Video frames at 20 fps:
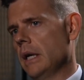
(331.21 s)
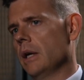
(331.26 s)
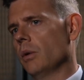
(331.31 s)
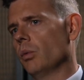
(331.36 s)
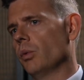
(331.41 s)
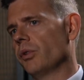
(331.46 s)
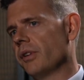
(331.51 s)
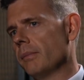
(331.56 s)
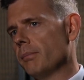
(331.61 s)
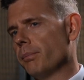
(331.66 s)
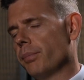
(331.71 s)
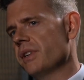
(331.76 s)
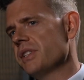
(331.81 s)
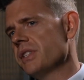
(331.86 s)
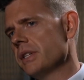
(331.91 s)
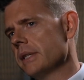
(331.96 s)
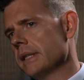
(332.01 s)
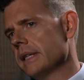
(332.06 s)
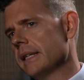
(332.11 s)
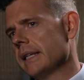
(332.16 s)
was
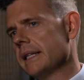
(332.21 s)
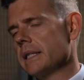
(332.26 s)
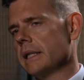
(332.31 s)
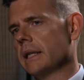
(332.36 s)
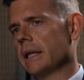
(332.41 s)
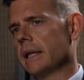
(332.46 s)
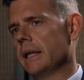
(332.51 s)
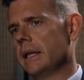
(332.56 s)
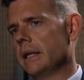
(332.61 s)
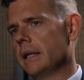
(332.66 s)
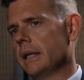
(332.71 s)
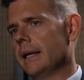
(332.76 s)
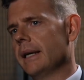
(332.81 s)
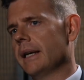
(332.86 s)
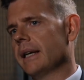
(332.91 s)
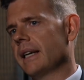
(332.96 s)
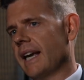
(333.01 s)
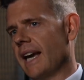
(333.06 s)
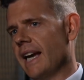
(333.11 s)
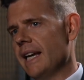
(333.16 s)
imprisoned in Italy,
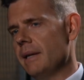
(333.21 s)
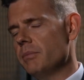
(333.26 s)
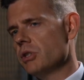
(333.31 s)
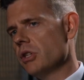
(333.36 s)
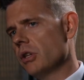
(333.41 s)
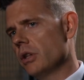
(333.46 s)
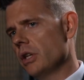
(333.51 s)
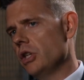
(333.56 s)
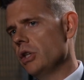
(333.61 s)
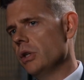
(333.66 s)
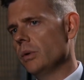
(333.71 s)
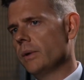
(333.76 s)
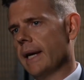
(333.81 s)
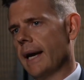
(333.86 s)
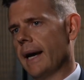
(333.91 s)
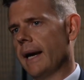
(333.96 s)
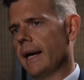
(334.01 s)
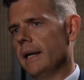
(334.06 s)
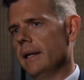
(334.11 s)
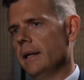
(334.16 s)
came to the
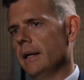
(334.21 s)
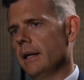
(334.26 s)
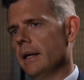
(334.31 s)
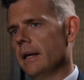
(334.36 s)
UK,